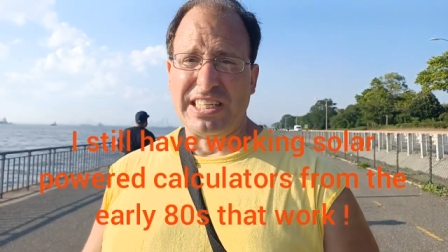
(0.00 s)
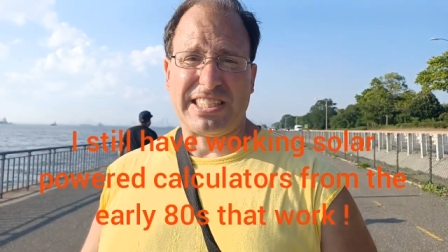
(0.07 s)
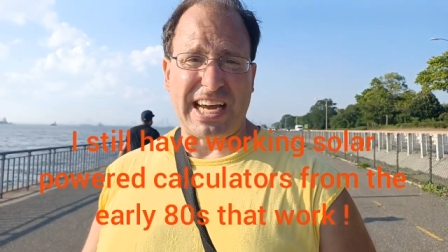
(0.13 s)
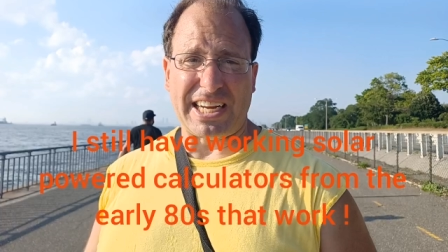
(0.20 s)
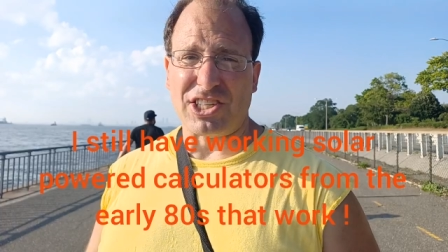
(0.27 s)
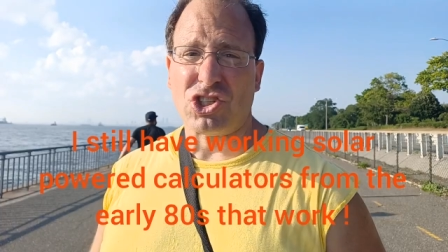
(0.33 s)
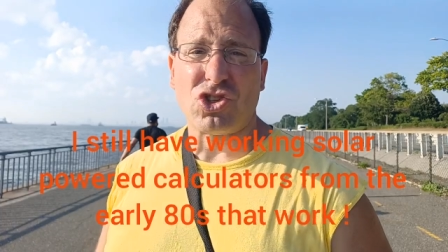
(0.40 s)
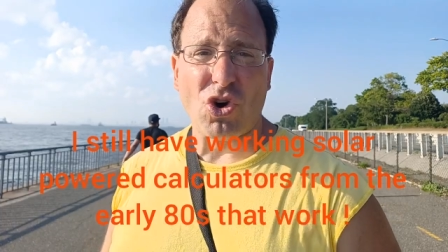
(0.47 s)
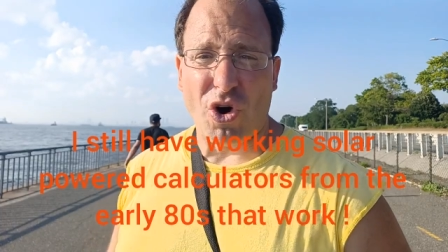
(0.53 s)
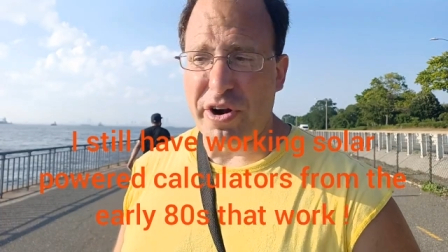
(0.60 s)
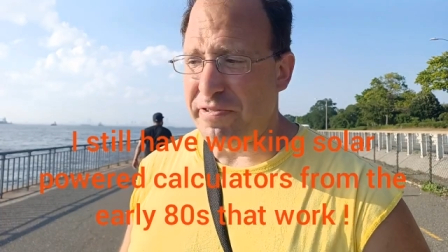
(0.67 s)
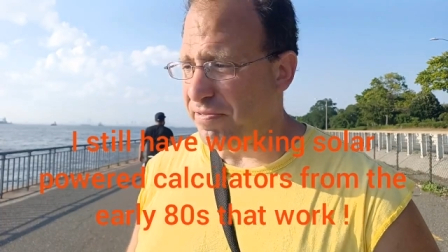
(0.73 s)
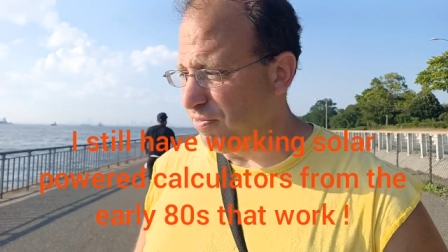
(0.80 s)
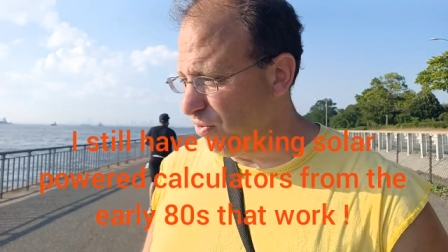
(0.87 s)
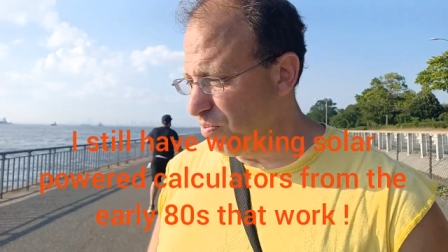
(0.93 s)

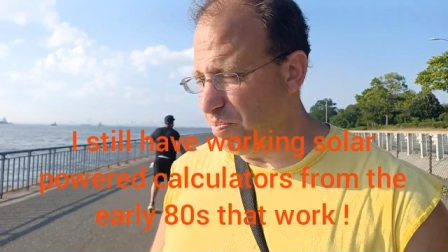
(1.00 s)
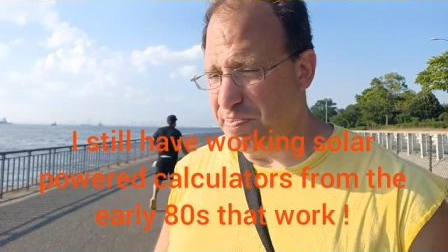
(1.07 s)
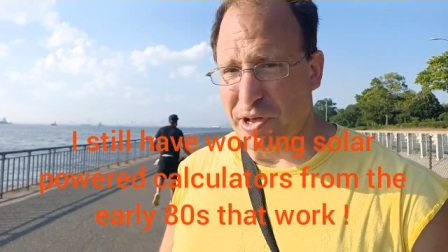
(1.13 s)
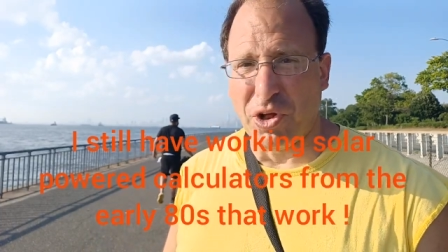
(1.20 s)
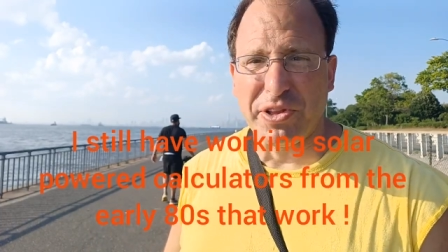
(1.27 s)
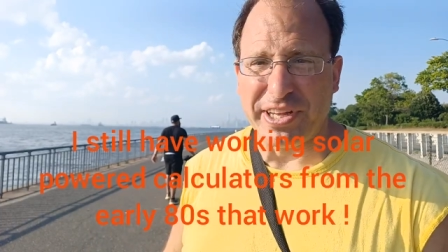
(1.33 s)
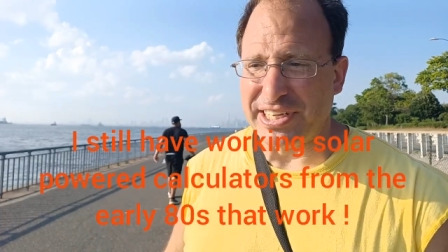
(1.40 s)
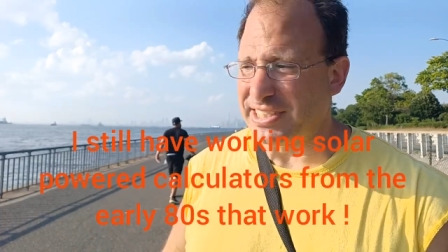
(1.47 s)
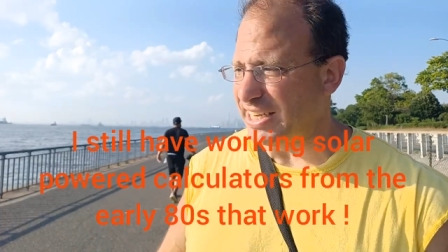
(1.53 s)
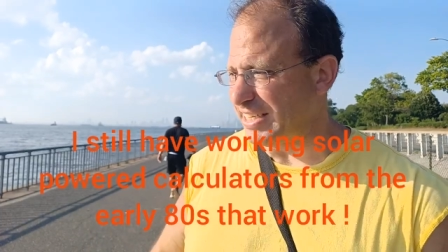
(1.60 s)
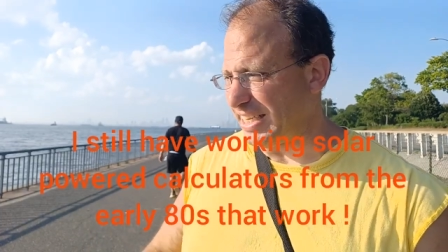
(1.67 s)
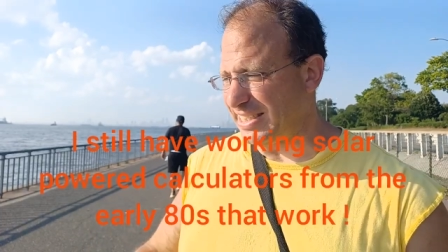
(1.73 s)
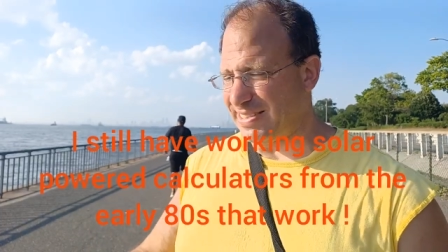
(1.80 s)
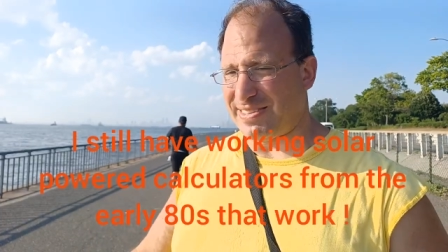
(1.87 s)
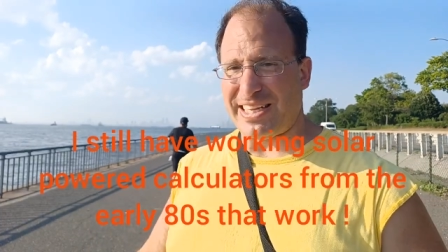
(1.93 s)
second-story buildings, and
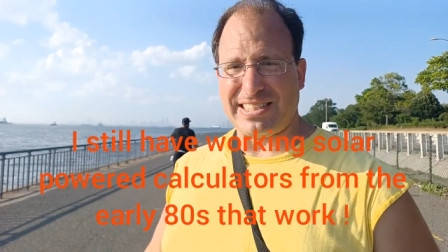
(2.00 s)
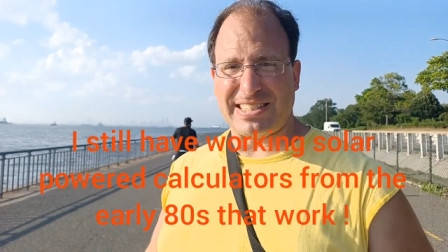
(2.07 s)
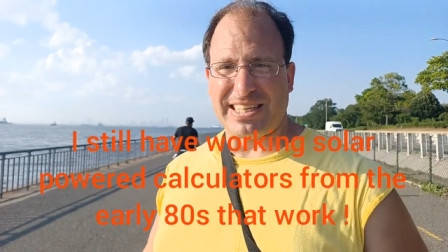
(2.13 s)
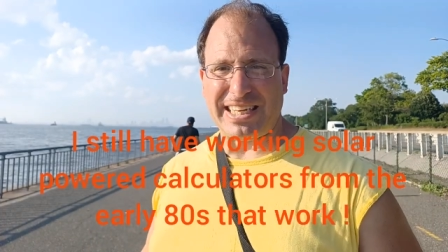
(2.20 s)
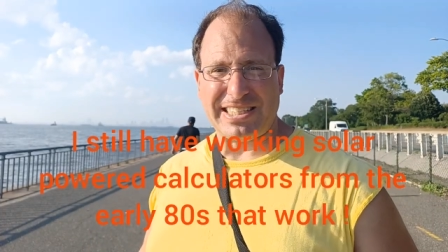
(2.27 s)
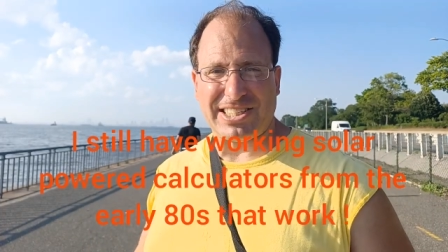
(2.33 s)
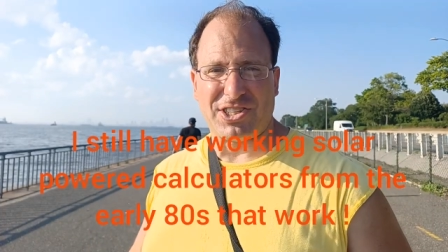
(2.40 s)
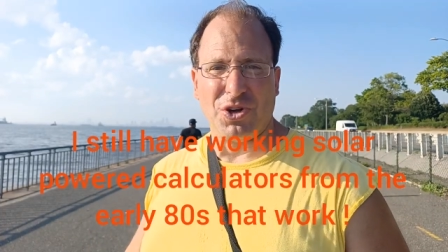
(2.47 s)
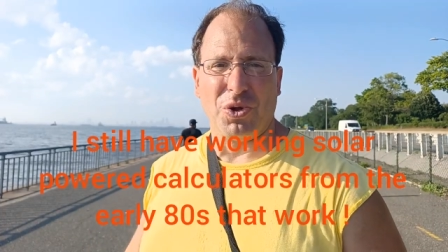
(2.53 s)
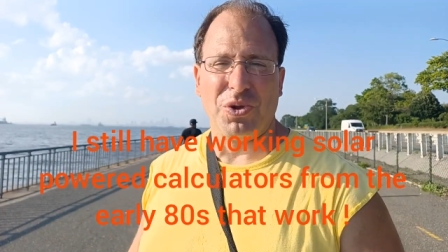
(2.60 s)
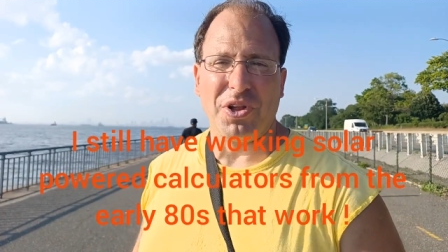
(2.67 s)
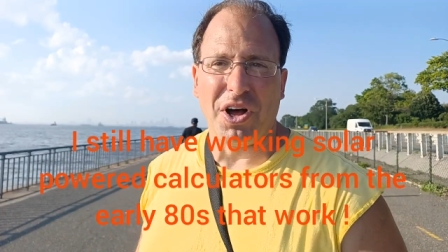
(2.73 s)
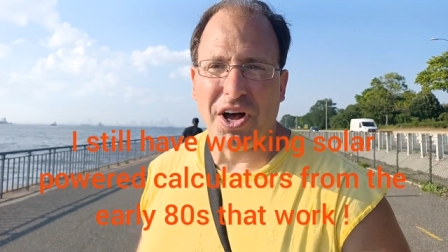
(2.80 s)
they still